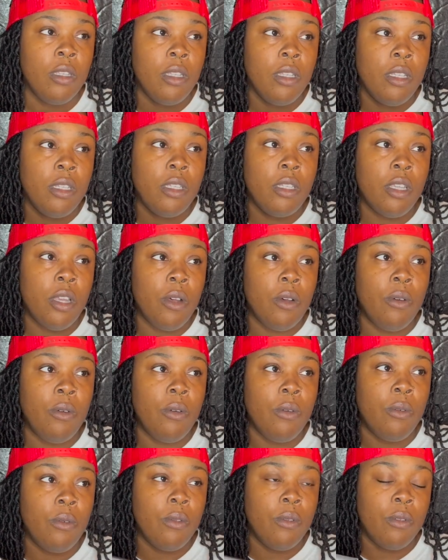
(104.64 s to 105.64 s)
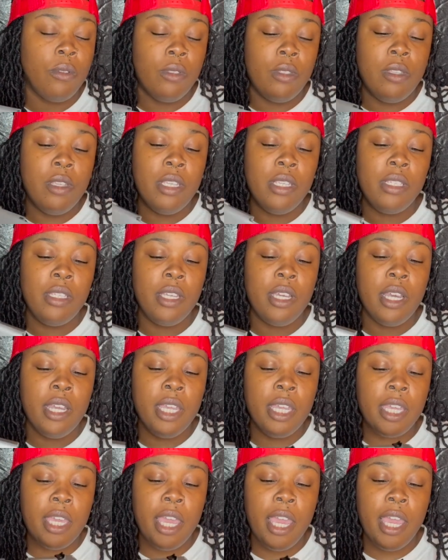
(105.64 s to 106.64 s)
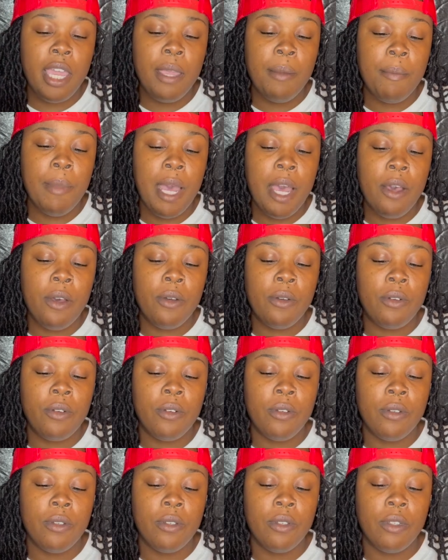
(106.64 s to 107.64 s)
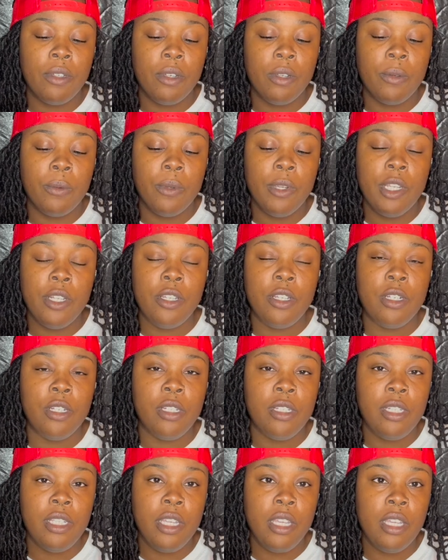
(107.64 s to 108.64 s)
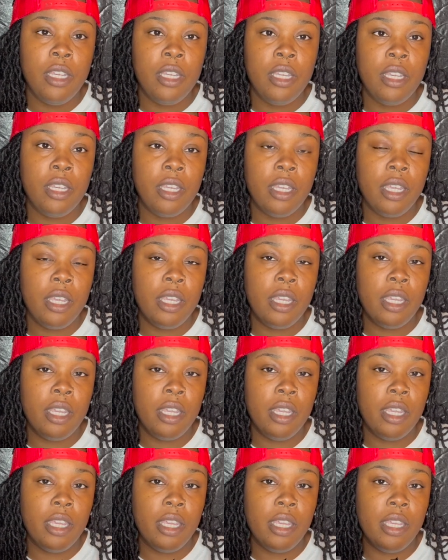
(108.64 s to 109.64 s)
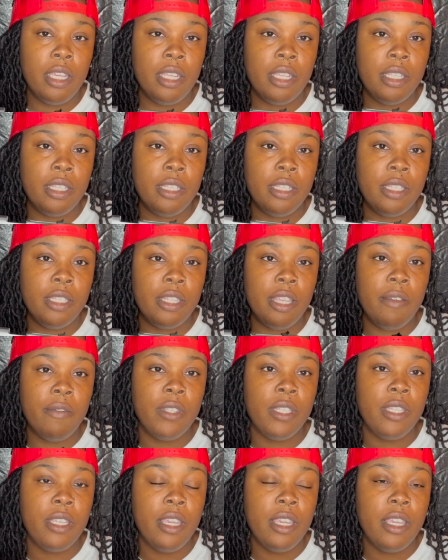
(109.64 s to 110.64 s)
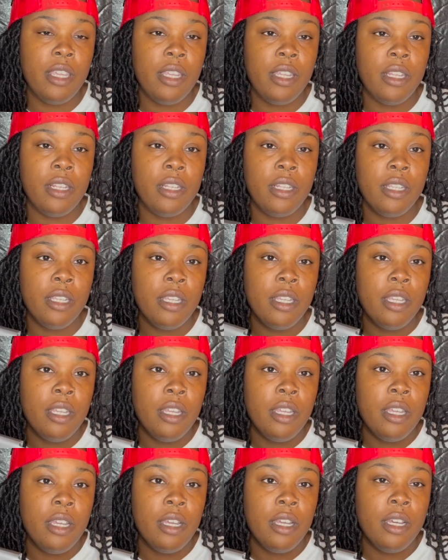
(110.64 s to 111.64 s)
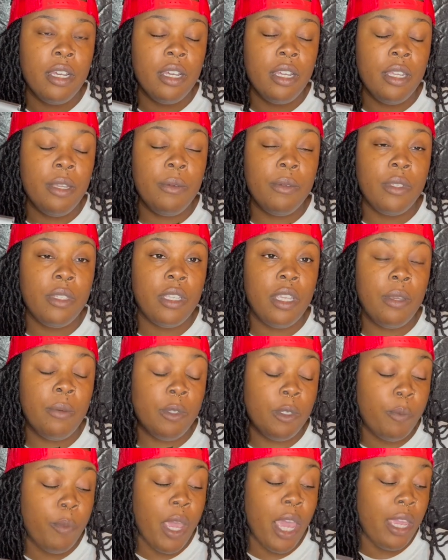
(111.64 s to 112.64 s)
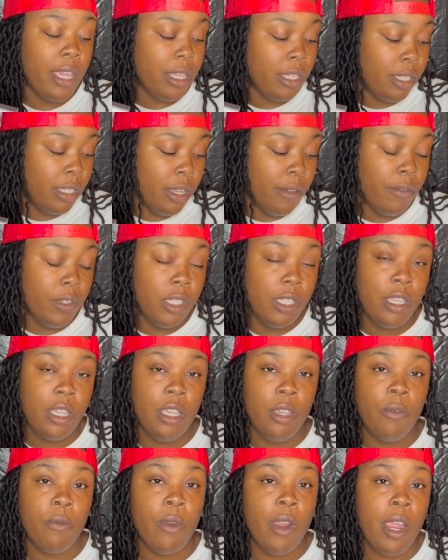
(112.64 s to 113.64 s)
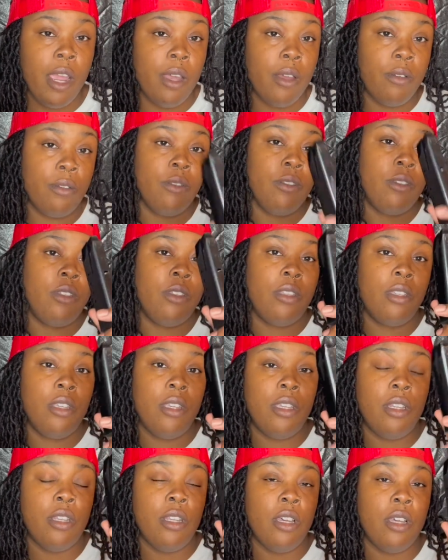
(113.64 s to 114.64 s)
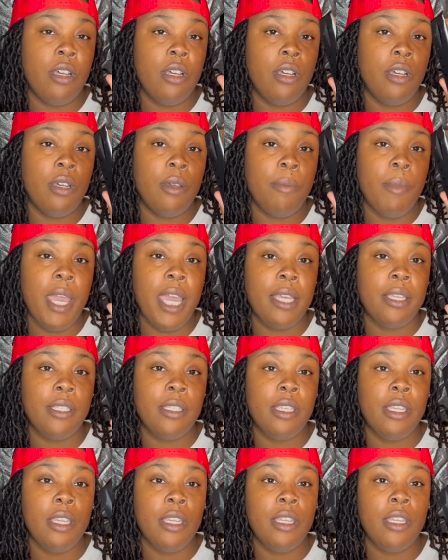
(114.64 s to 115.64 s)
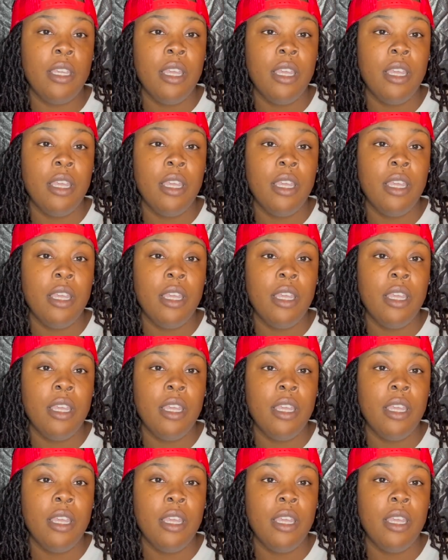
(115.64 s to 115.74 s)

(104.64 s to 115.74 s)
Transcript: So this gun came out originally in 17. It was packing 17 rounds in the magazine,